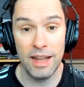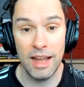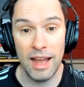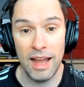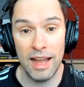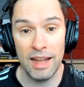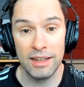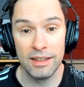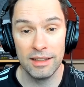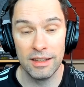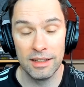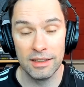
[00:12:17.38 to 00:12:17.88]

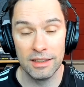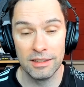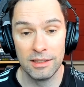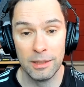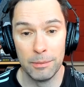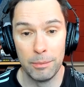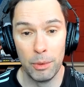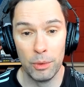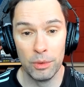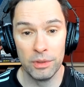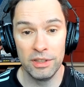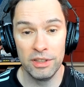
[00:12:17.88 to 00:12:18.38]
And the
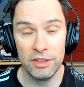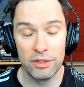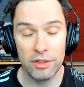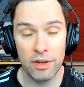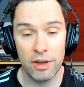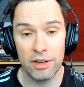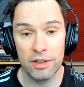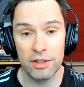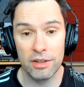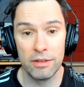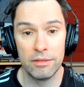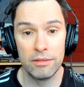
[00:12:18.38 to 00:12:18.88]
supporting
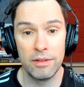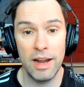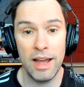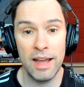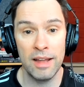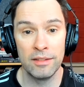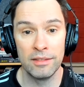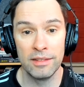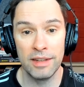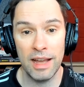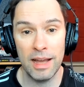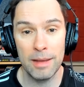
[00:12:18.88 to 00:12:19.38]
structure
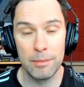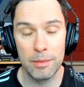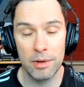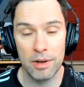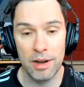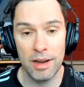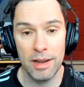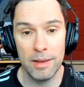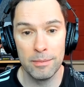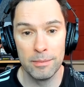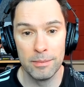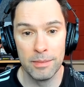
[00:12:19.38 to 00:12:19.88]
around
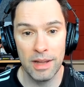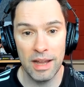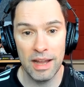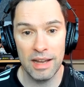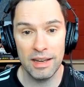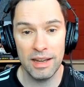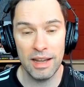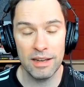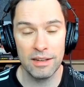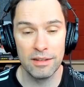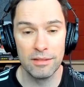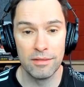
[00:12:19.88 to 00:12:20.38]
Amorim and
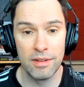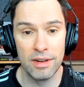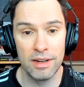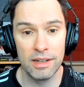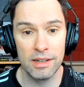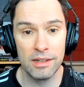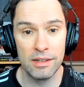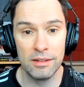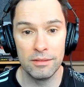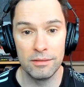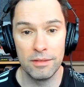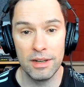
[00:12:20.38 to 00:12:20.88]
getting
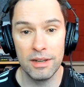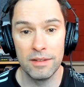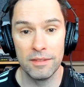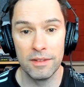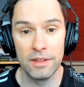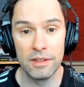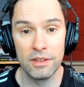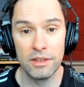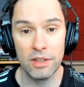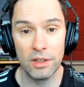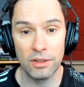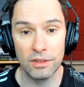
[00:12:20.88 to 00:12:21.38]
rid of
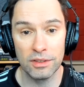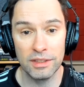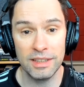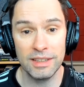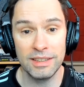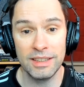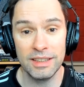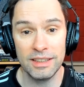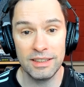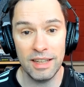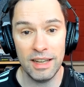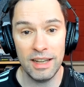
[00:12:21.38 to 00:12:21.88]
the
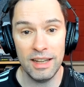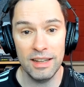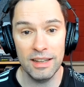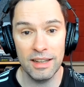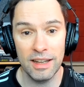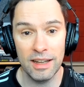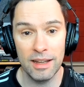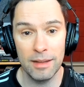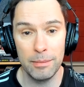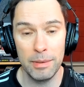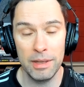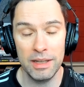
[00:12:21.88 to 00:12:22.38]
toxicity
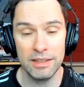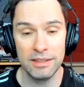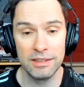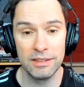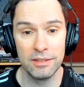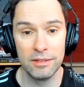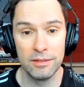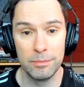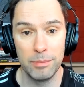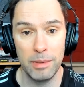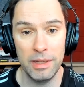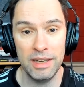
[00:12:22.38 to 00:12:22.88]
that appears to
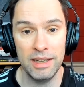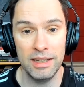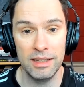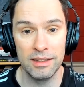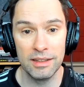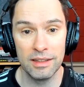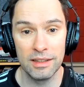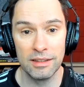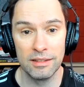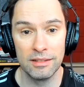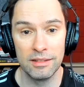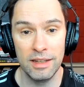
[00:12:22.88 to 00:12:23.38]
have been
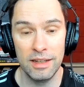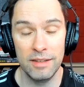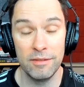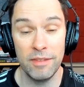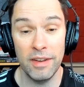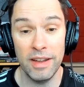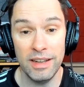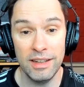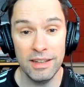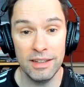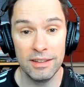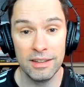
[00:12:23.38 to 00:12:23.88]

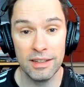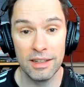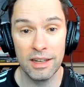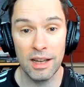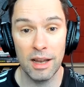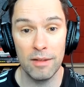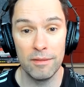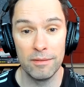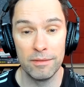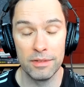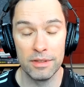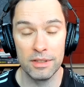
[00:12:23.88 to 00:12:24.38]
invaded the
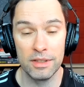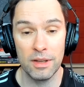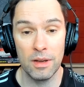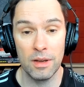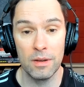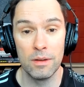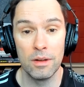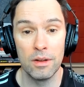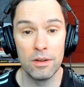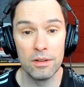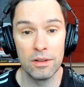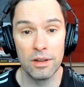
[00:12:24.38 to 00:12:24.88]
club for so
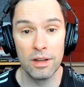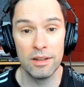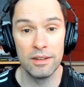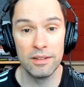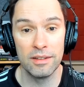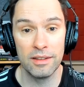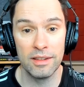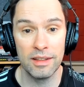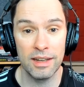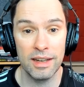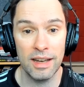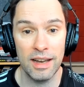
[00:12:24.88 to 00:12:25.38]
long under
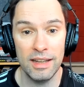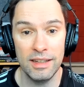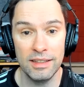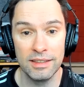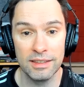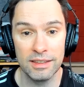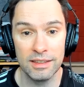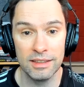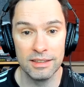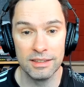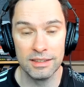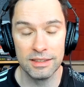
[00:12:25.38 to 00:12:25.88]
the
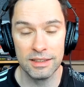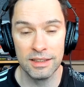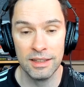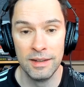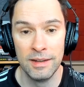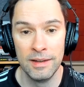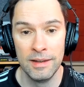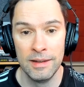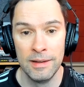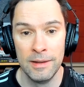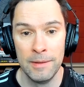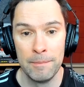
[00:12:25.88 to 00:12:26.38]
Glazers.
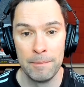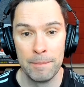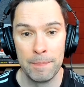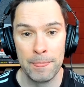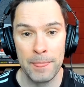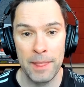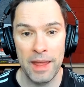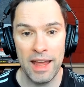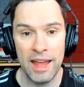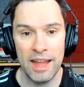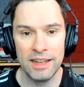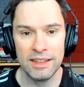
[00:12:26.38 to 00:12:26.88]

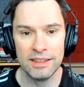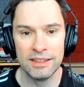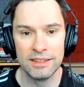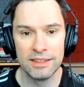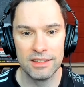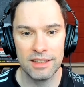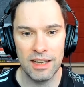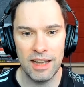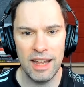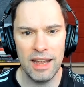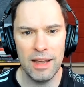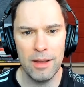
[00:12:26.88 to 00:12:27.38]
And
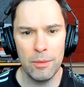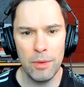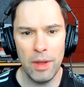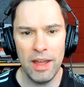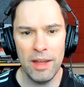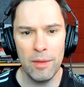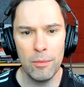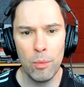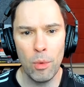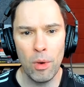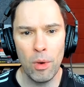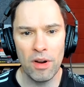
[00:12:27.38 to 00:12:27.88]

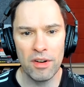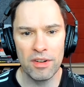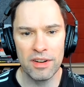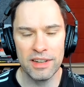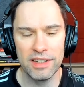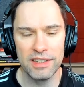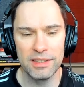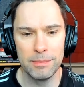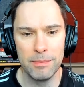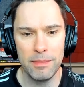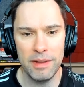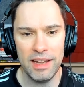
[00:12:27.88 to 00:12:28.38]
it
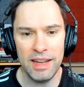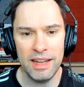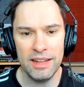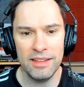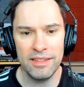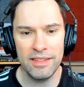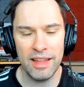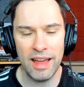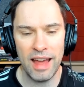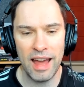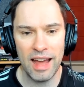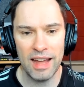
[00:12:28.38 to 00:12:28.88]
worries me
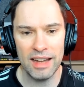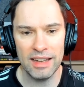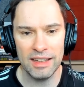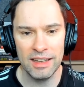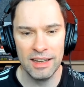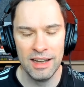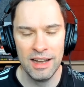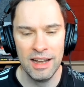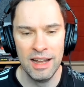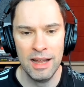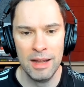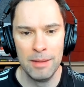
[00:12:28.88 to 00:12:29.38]
that
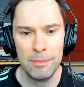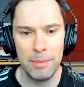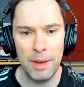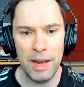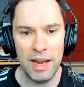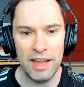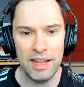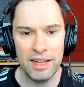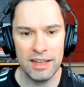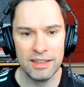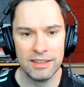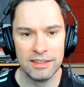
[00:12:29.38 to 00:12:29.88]

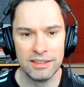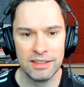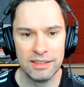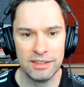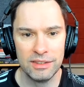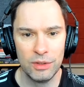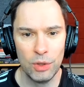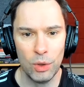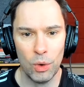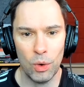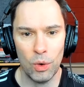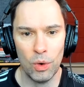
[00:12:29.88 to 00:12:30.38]
players
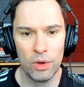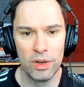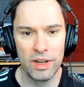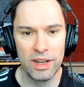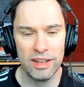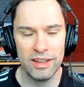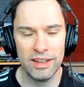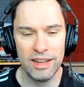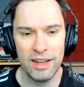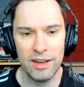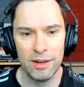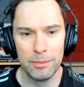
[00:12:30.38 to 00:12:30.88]
talk
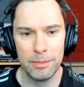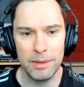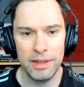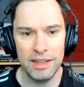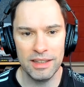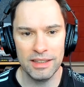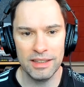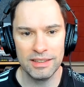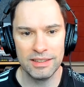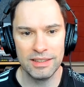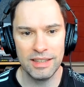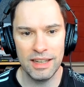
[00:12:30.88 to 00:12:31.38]
and there'll be
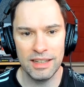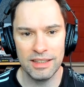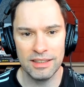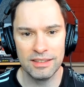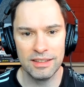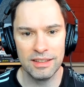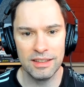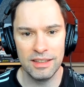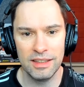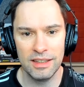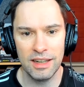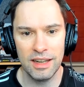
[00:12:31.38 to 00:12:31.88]
this sense
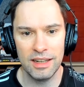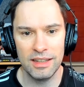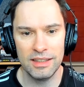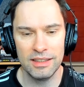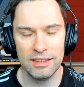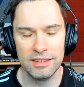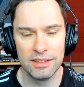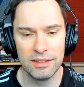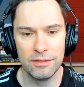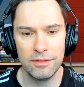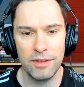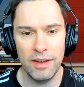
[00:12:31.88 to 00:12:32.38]
that United
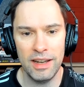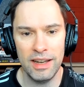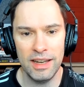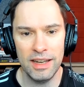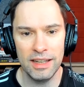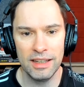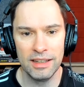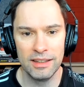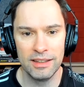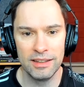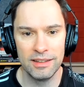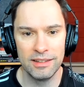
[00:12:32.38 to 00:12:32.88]
is a failing,